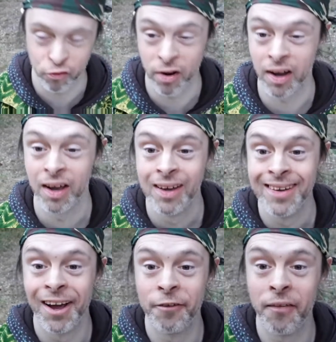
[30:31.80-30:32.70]
Trick.
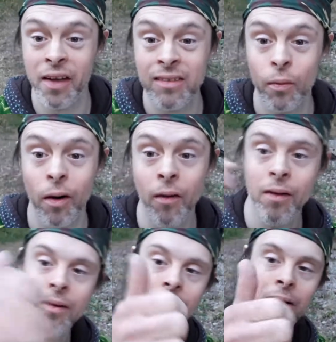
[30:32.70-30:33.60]
Here's what this will
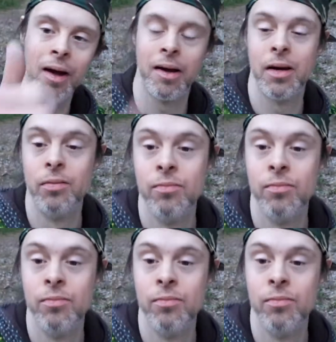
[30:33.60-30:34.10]
look like.